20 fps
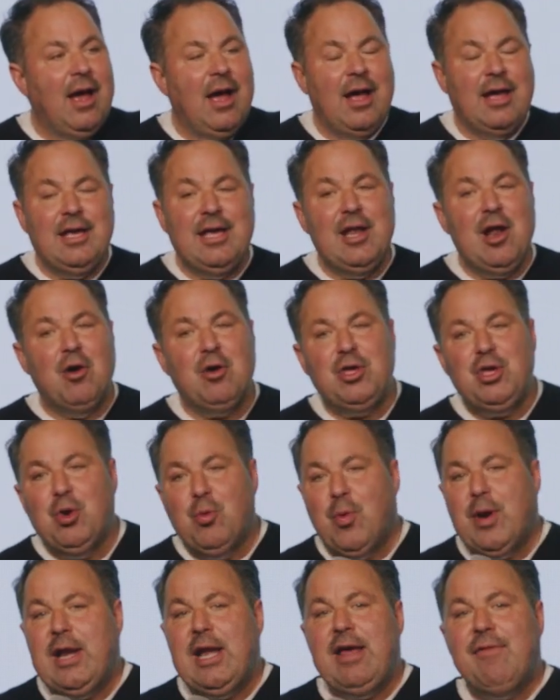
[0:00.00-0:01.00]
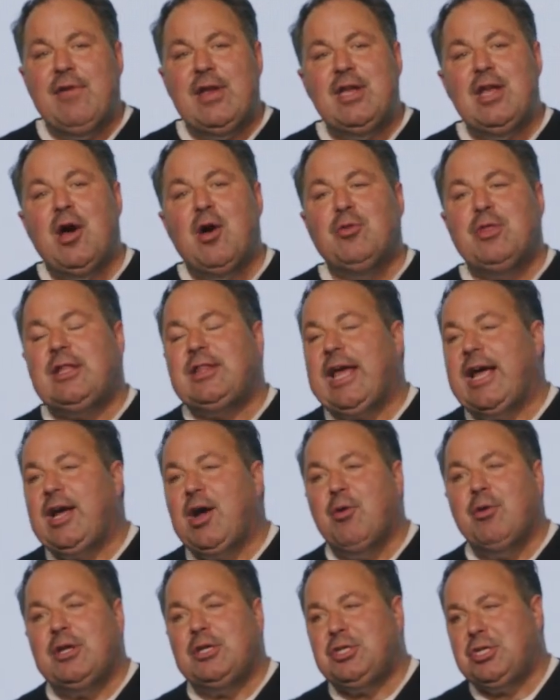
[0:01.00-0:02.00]
you know, you wouldn't even know that they go
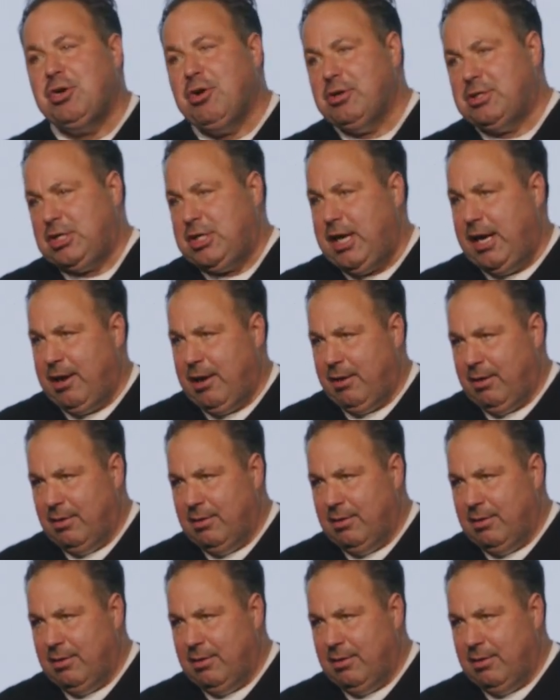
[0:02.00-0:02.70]
to church here